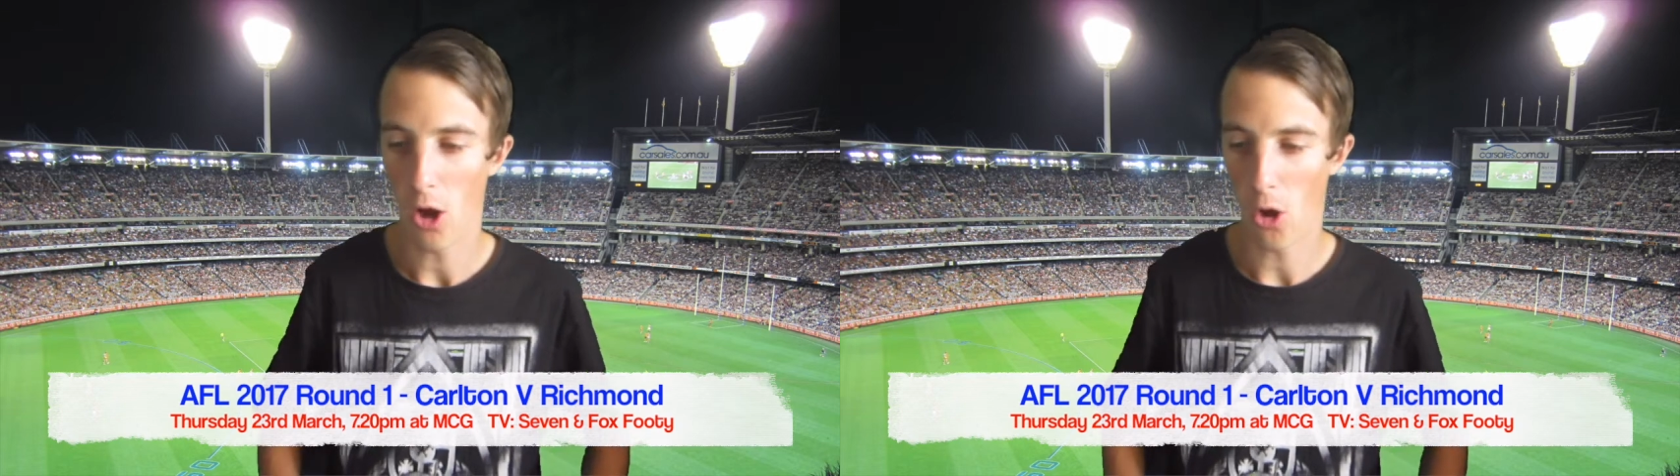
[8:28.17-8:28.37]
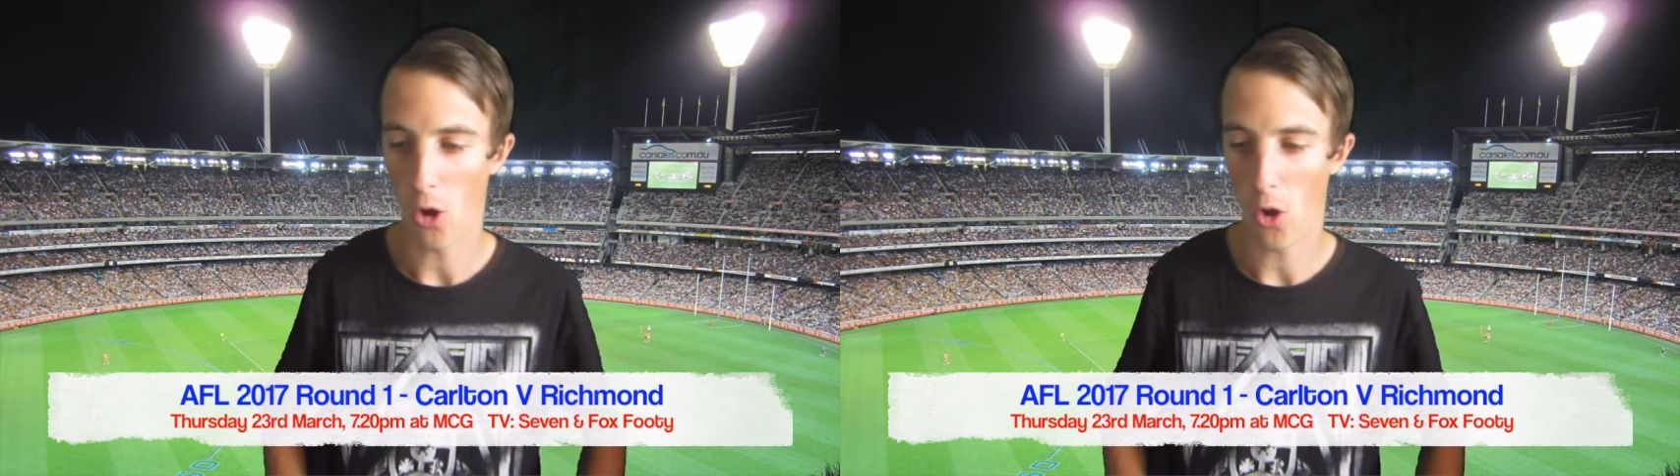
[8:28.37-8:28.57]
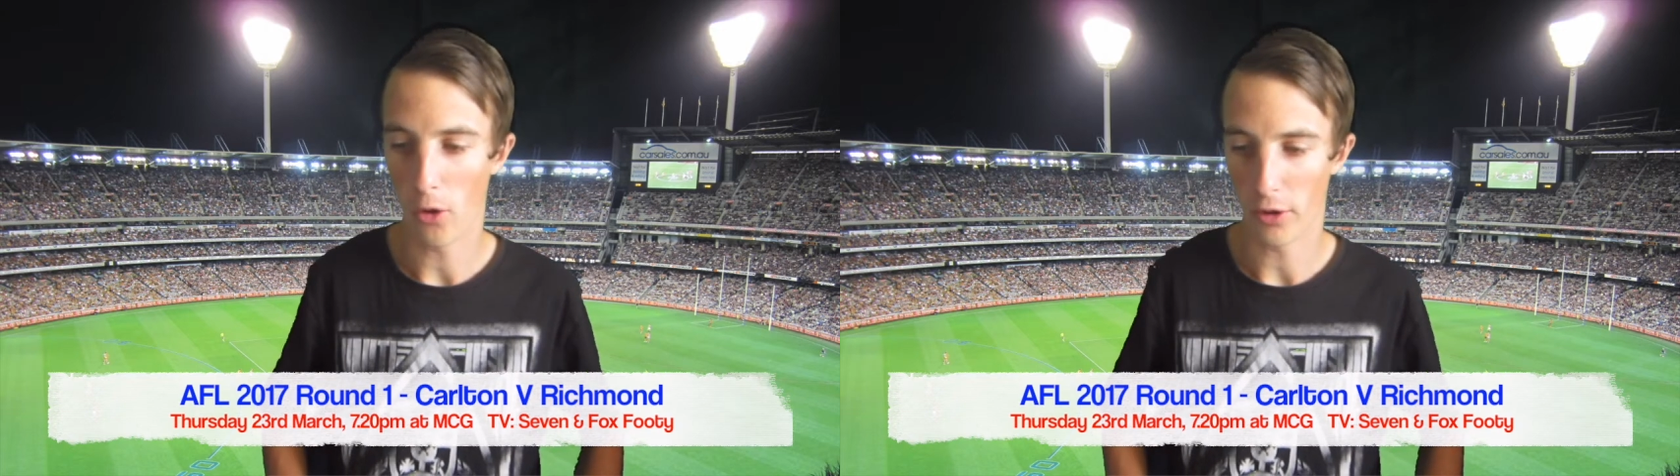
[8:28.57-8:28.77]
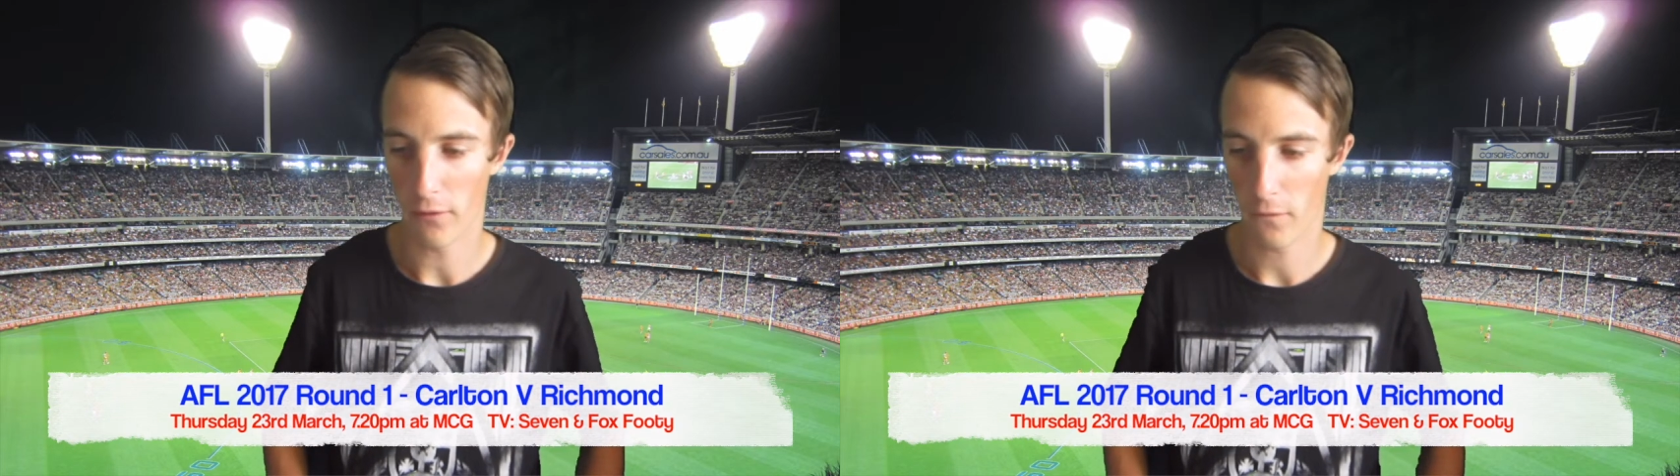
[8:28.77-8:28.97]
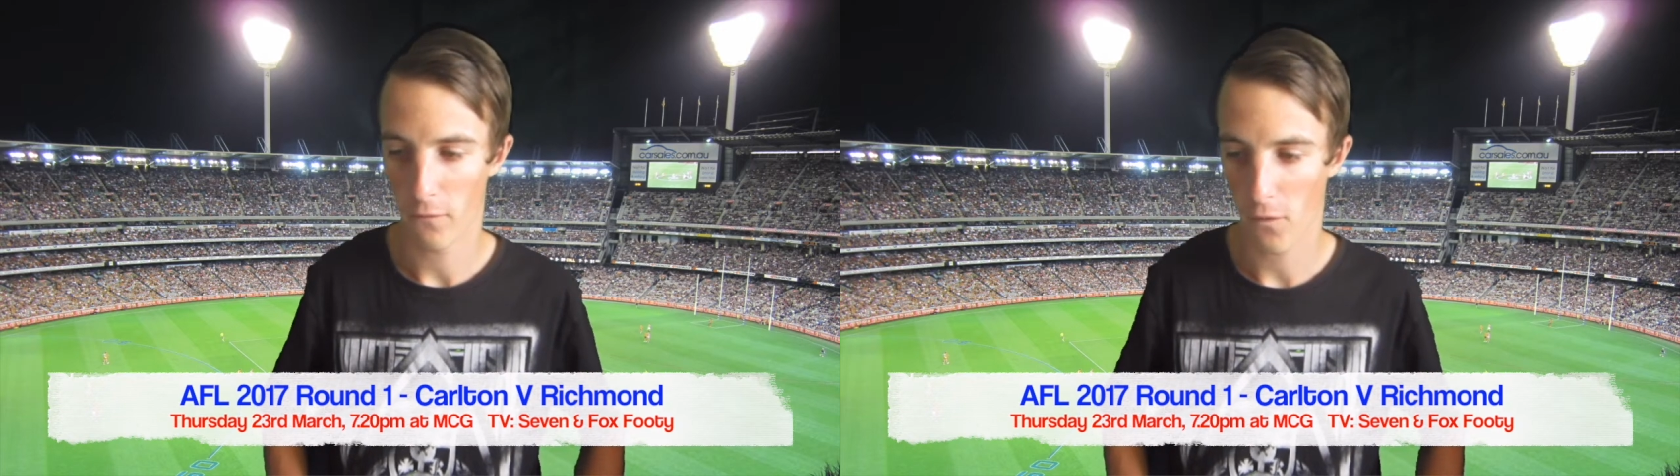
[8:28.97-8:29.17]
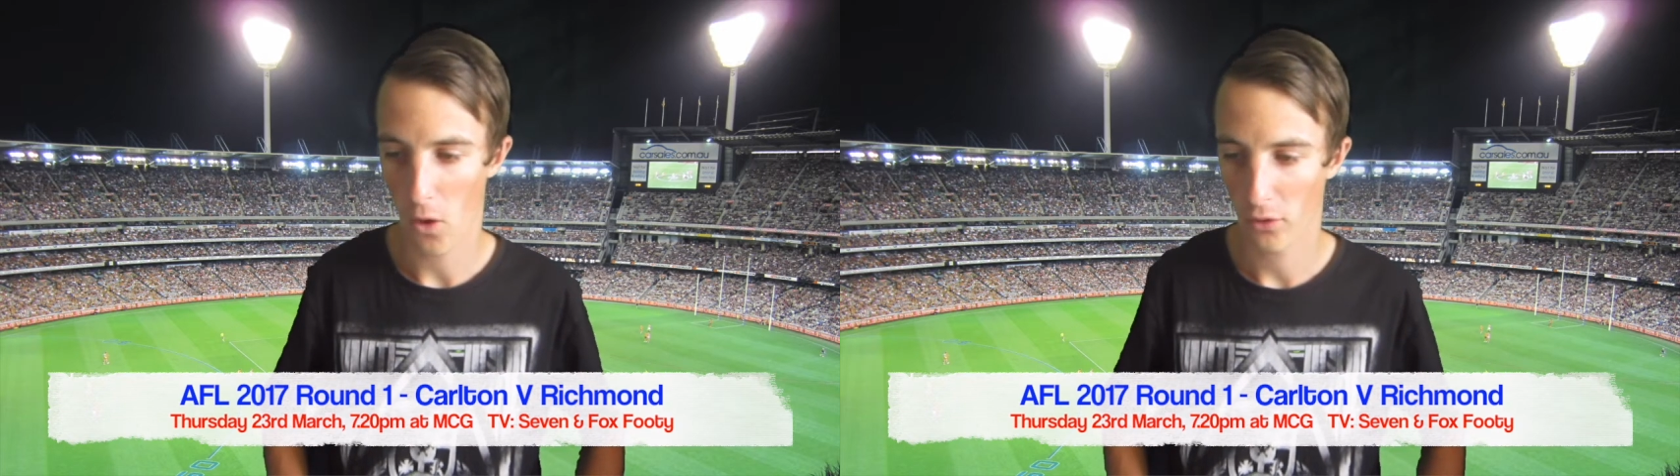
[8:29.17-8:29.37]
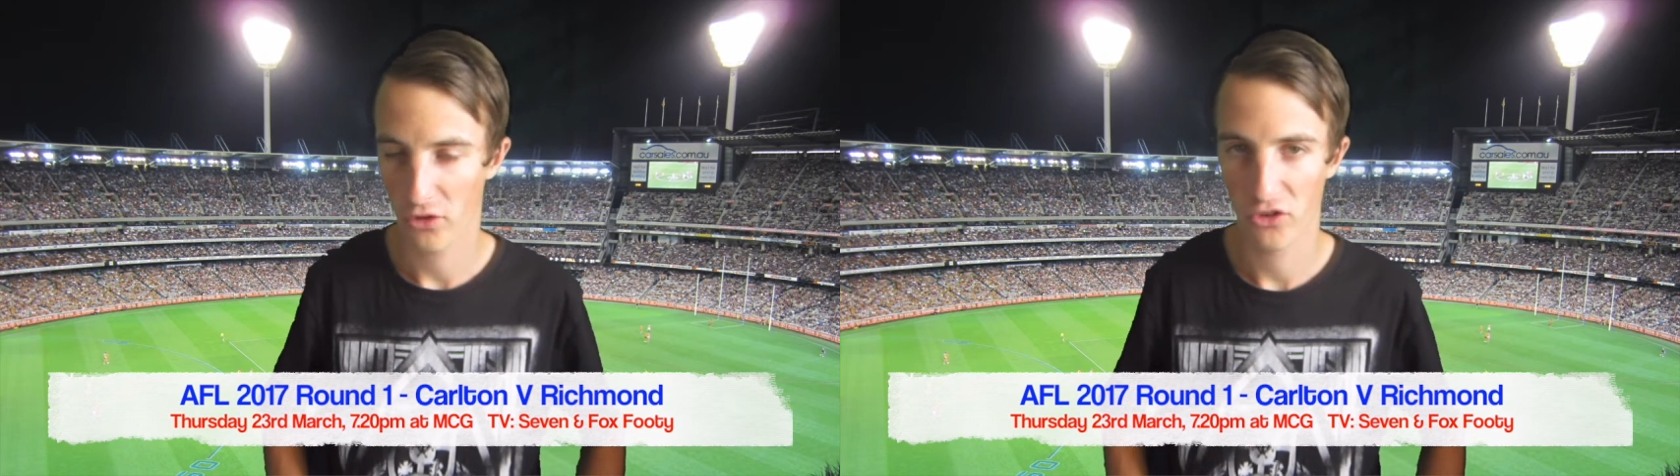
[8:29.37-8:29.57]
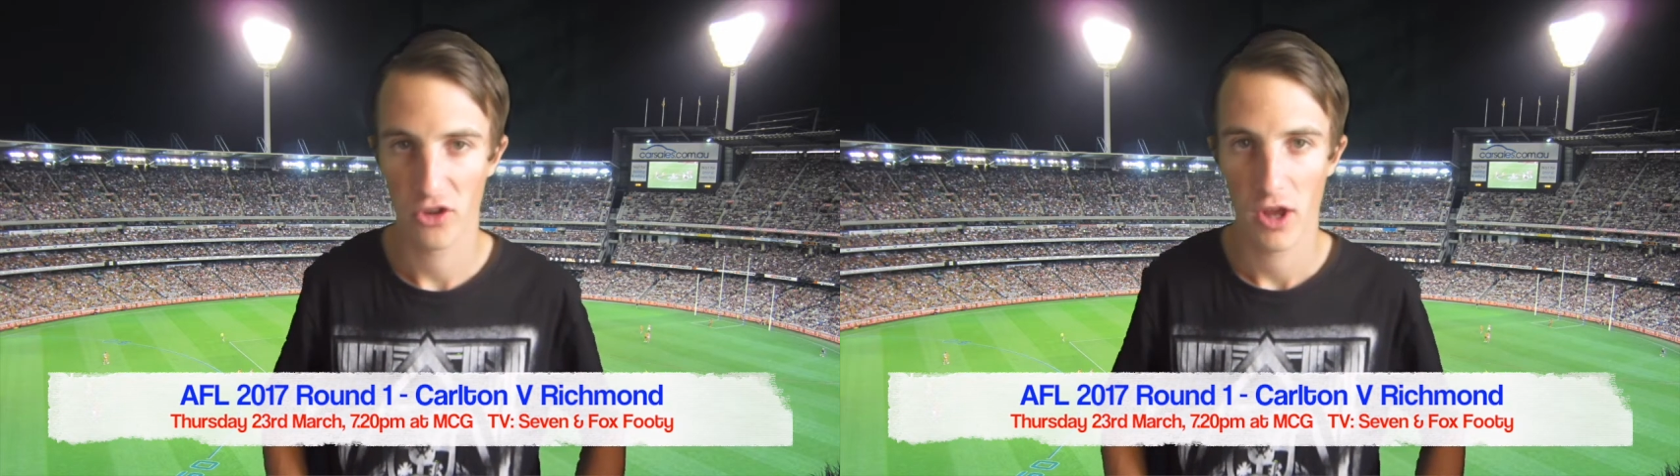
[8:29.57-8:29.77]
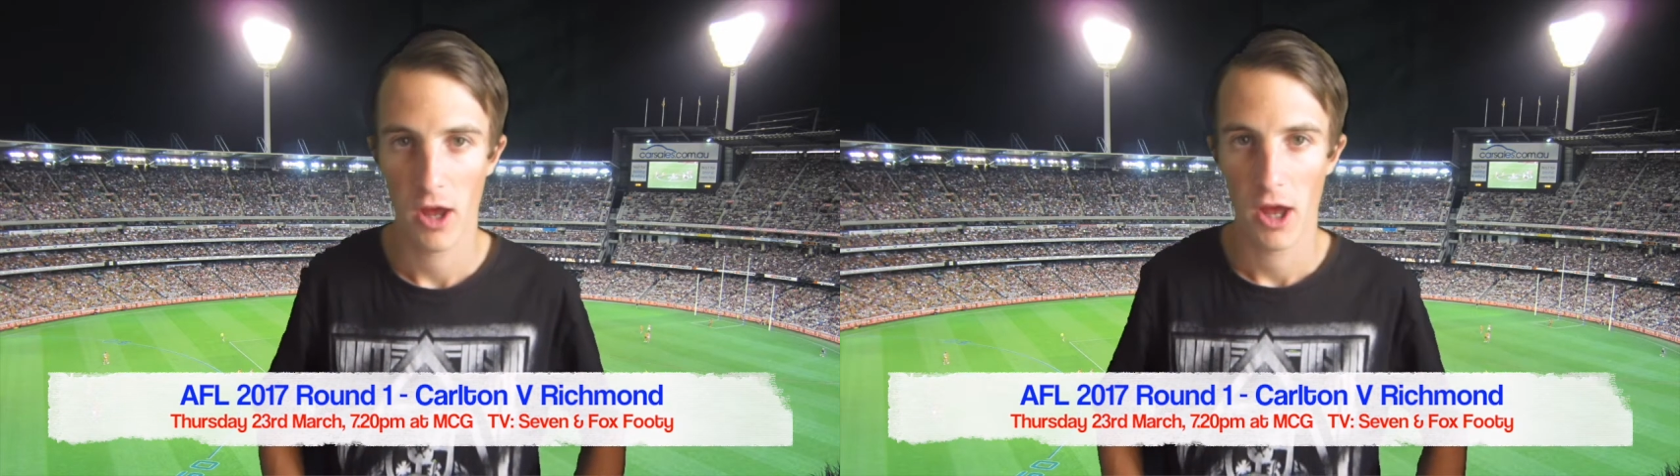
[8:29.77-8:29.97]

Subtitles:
on Fox